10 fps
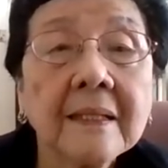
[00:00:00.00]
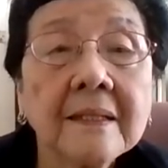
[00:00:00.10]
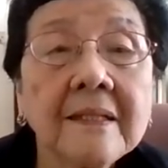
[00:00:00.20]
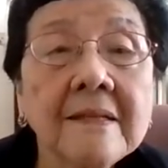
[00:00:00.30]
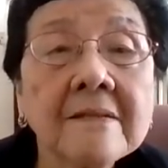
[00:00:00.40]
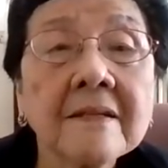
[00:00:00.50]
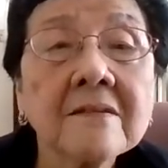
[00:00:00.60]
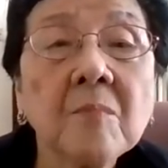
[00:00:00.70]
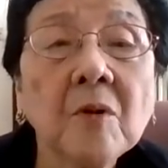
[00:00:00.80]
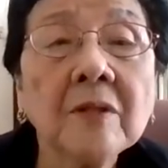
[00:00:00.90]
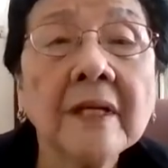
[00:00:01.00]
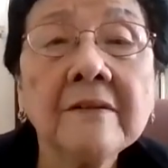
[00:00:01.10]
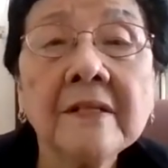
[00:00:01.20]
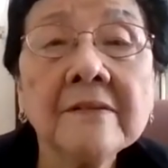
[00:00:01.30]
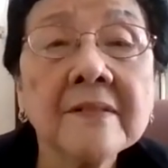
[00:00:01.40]
These are small
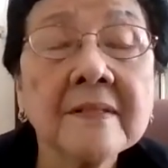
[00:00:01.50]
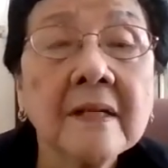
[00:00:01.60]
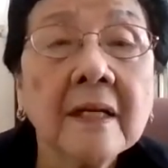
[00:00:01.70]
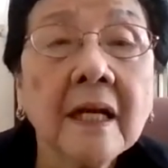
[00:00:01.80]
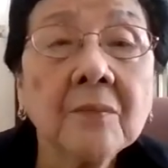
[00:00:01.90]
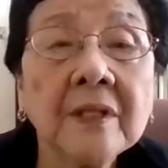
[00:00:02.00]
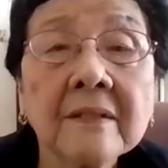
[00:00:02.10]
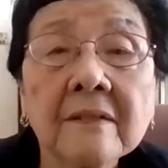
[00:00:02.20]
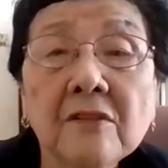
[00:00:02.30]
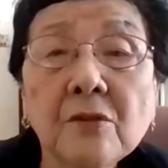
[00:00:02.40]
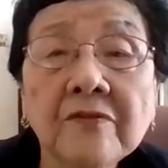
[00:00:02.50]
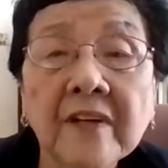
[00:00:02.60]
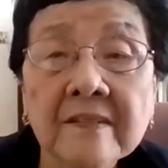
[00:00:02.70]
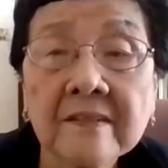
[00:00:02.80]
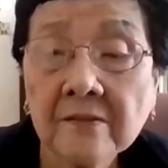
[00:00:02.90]
areas with new
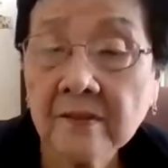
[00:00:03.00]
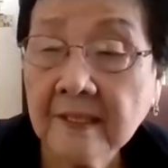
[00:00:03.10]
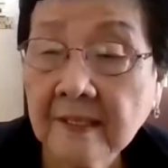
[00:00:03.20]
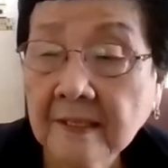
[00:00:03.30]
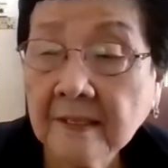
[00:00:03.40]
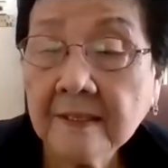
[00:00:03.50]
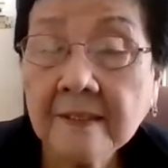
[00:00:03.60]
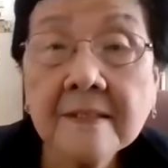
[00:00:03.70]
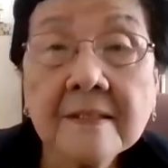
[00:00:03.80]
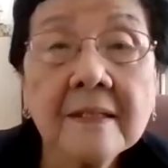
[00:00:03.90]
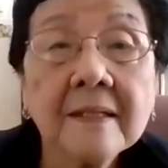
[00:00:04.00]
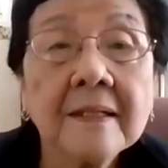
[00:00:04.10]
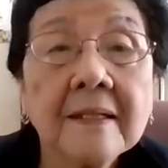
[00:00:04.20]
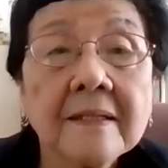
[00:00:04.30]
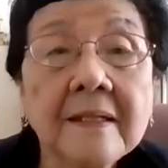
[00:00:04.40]
vessels.
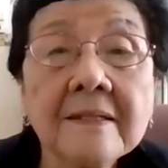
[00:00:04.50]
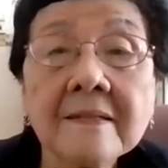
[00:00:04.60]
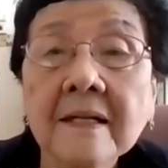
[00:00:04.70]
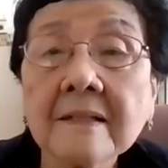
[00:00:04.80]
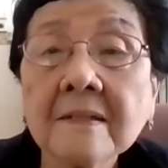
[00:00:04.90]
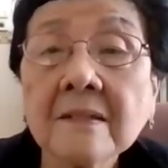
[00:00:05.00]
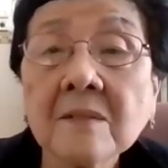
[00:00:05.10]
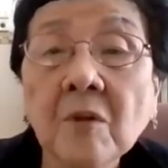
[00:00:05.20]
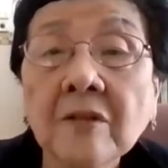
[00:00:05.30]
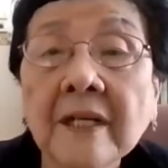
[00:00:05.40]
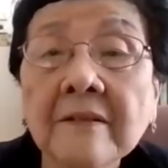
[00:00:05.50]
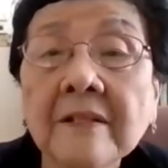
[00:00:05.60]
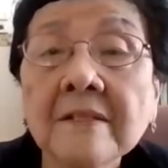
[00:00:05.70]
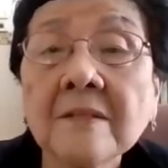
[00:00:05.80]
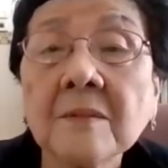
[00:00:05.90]
These are small
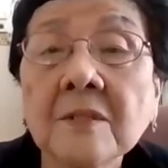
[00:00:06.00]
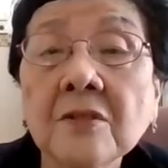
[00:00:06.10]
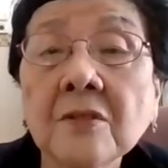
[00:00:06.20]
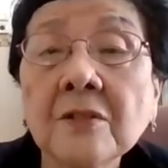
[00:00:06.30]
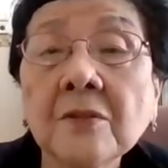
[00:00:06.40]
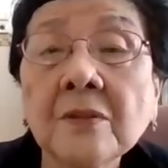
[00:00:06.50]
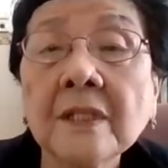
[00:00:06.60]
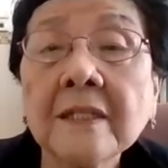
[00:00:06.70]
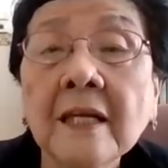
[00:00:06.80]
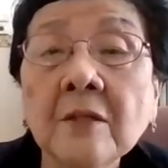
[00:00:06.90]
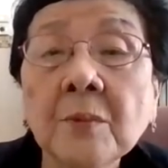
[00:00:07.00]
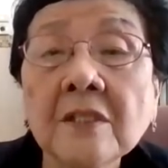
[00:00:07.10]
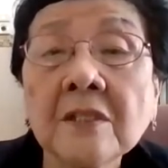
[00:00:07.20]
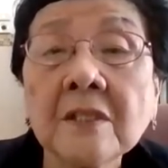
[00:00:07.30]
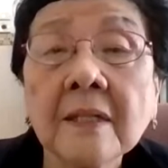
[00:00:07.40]
areas which showed you the
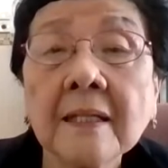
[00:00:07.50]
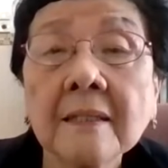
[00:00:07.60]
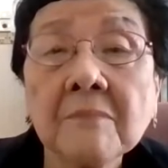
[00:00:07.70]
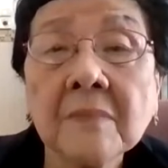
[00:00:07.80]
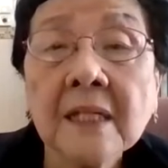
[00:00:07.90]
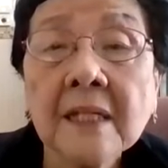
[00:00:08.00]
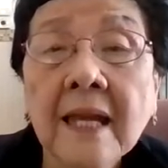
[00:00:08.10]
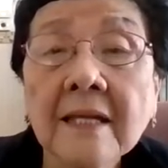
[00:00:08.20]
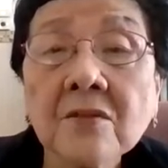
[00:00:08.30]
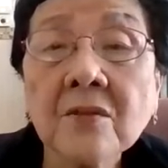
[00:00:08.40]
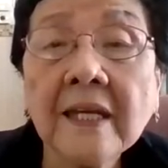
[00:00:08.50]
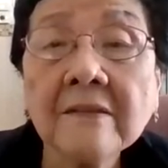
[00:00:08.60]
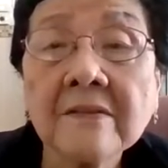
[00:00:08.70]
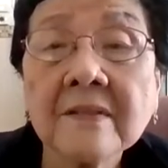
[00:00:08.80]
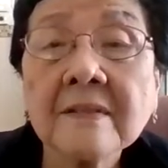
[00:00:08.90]
yellowish
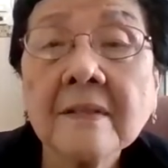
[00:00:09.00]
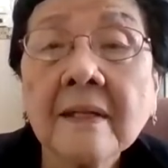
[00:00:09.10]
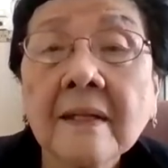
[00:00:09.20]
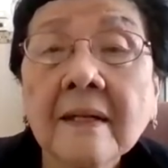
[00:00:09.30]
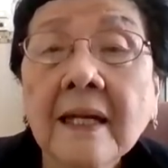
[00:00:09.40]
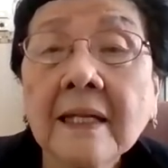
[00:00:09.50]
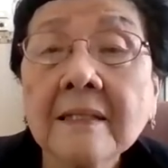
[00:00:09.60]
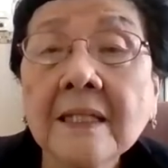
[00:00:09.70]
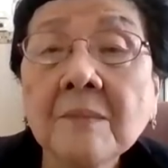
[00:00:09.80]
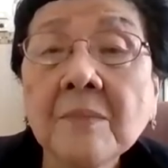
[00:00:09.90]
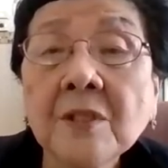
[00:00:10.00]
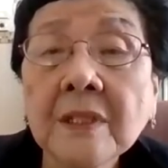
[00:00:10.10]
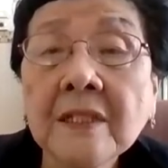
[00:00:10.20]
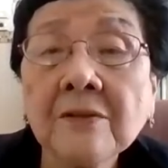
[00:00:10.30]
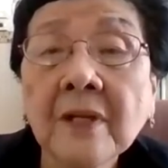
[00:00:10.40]
exudates, and in
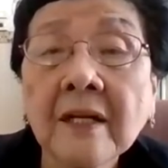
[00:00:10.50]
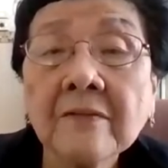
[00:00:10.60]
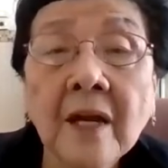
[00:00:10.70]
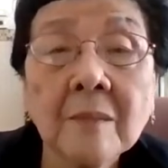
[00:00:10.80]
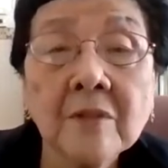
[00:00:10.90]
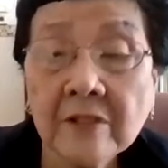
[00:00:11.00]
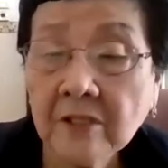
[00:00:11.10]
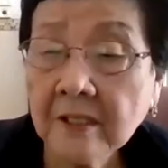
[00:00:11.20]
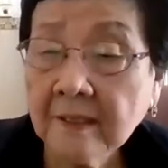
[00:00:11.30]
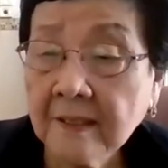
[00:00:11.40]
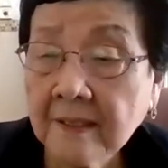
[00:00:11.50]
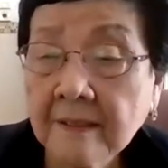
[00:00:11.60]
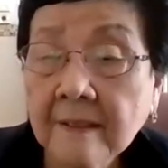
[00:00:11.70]
between you have hemorrhages.